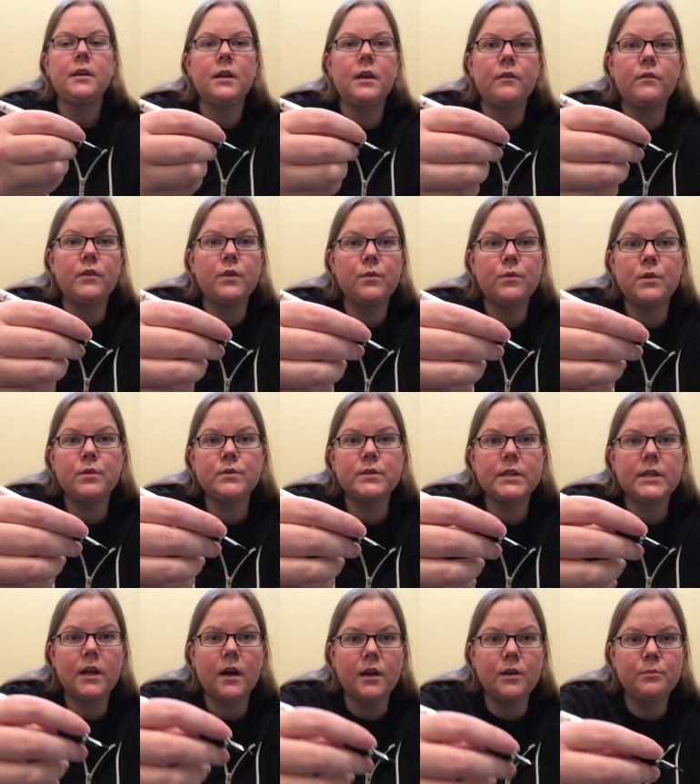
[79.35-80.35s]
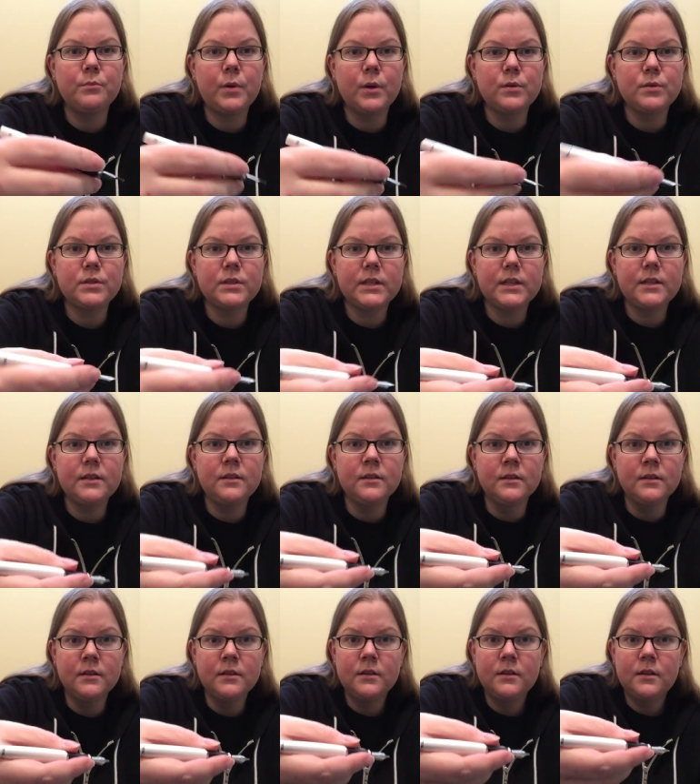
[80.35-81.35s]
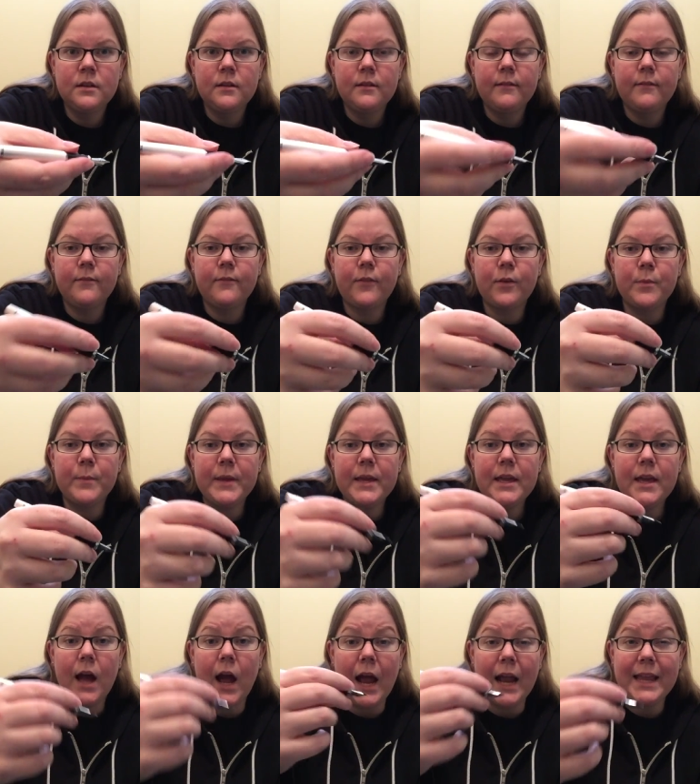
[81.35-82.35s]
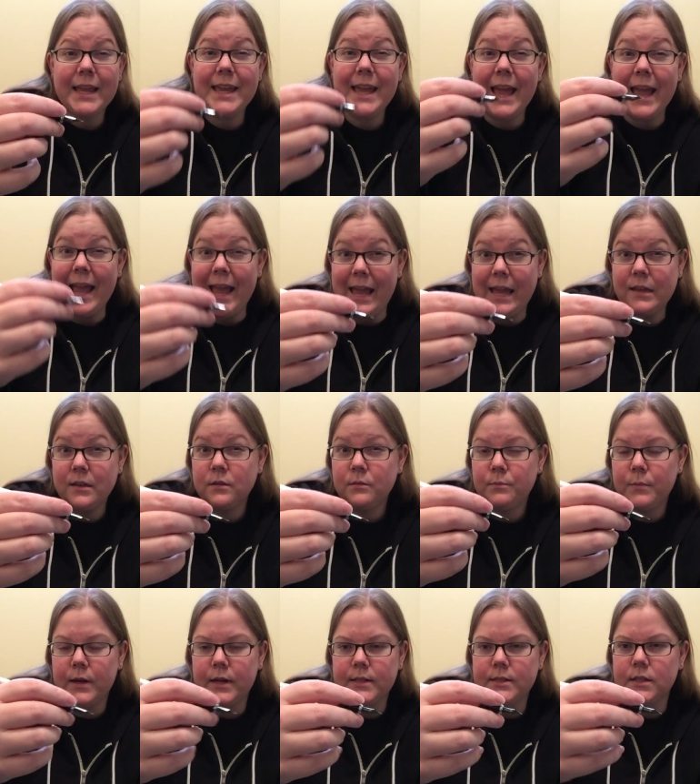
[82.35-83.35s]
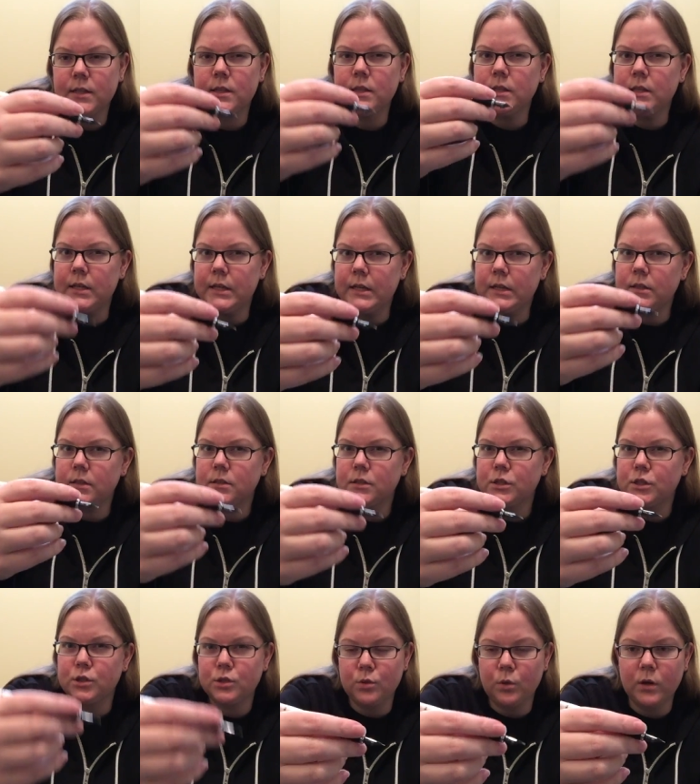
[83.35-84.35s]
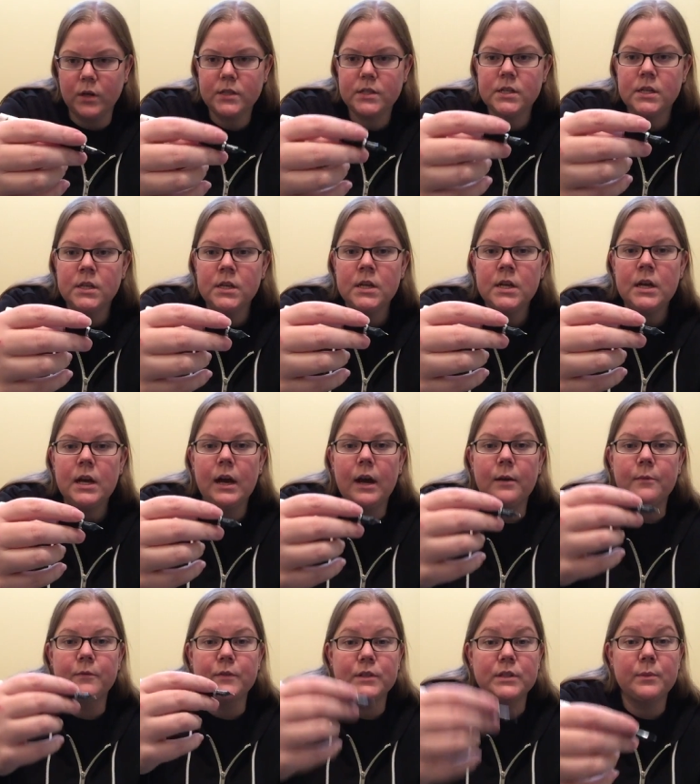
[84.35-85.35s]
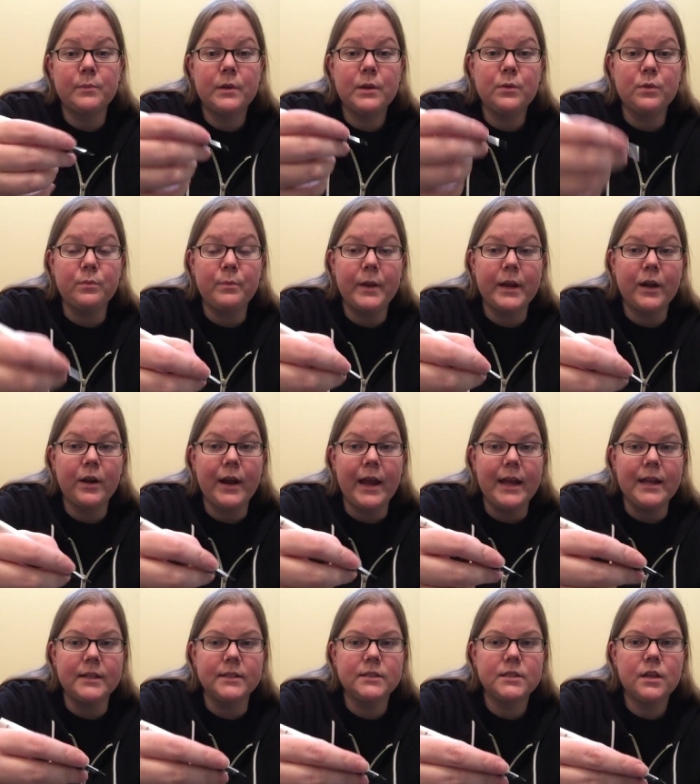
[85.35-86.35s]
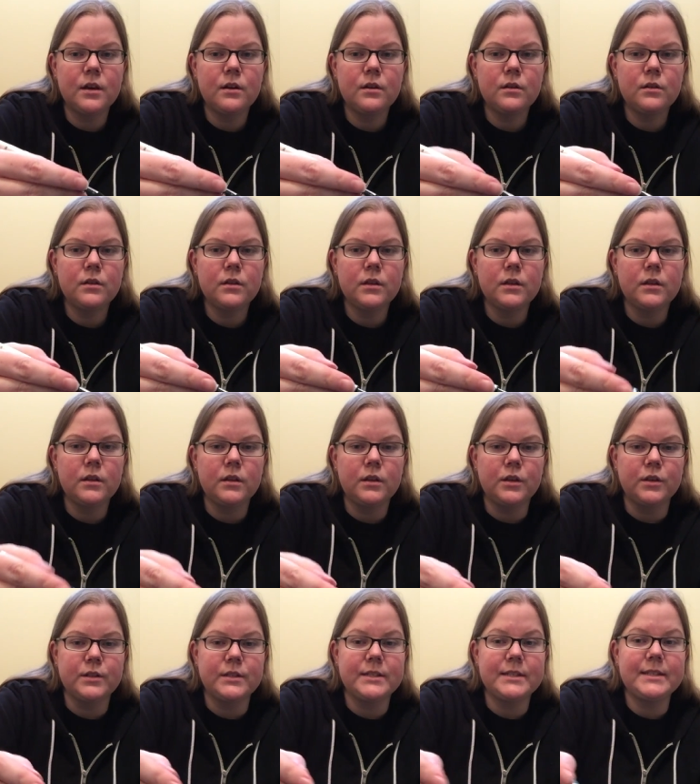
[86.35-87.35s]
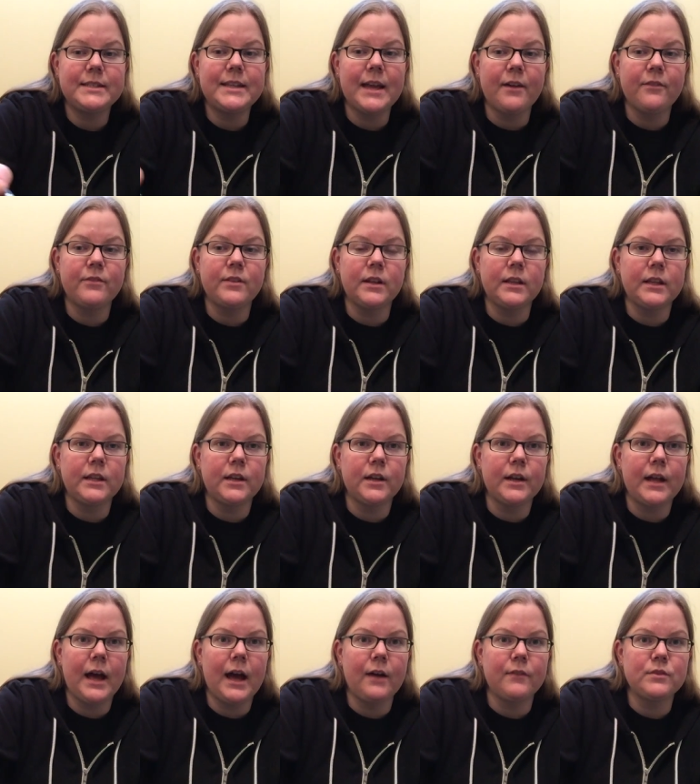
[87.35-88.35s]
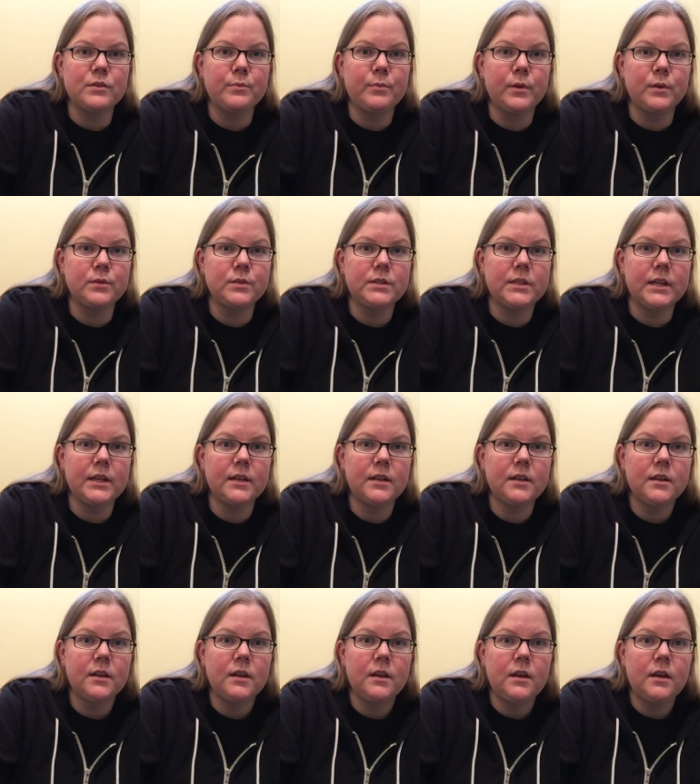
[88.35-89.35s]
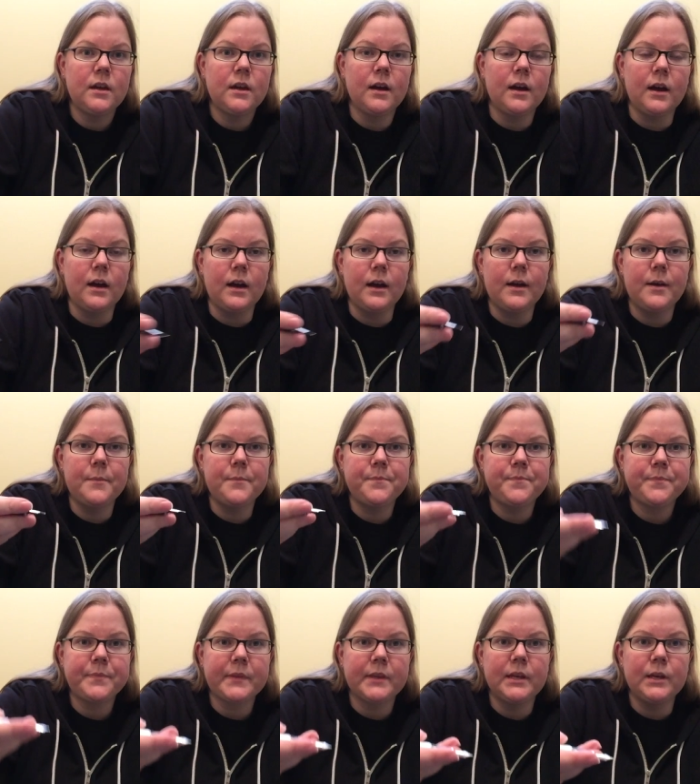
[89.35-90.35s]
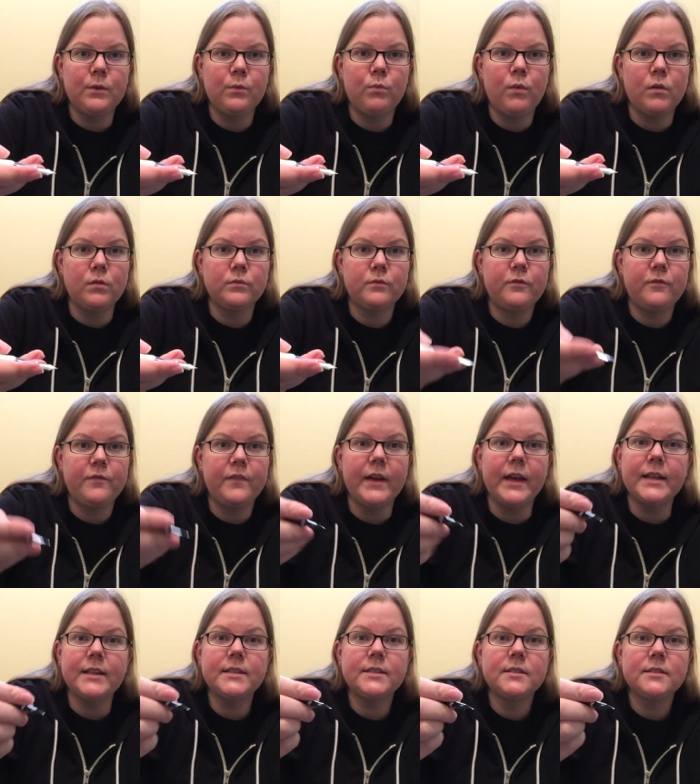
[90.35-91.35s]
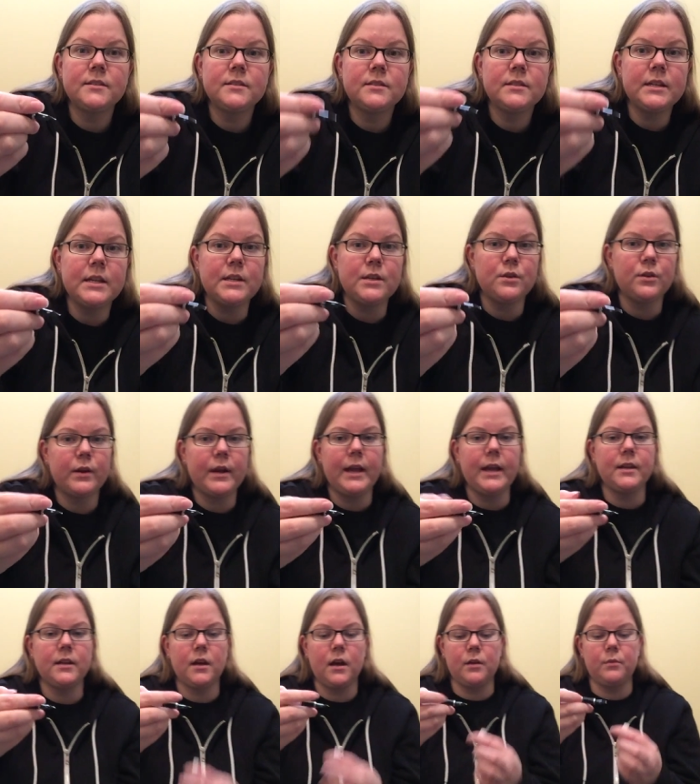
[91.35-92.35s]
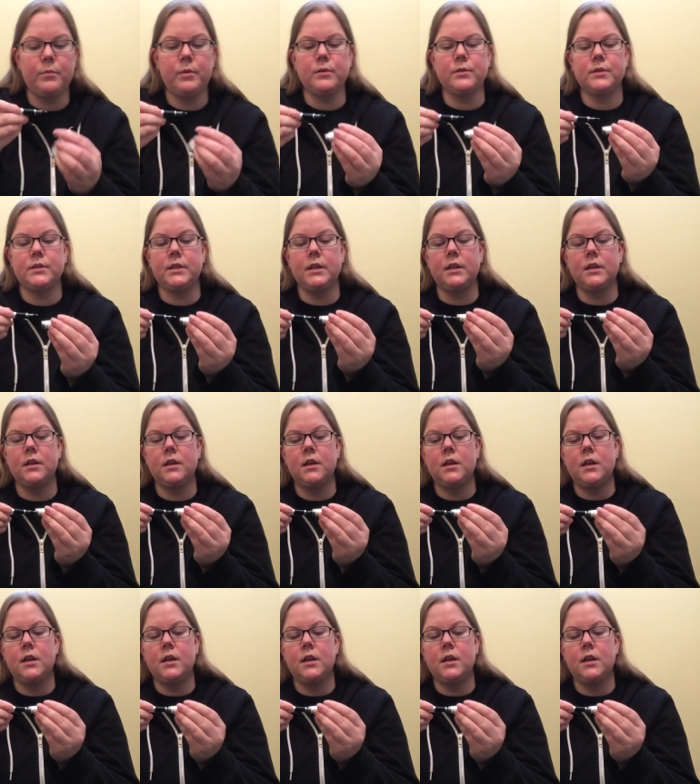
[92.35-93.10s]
If you use it unposted, for me, I can, but it's a little short. Um, for somebody with bigger hands, though, you're definitely going to have to post it. Um, it won't fit in your hand unposted.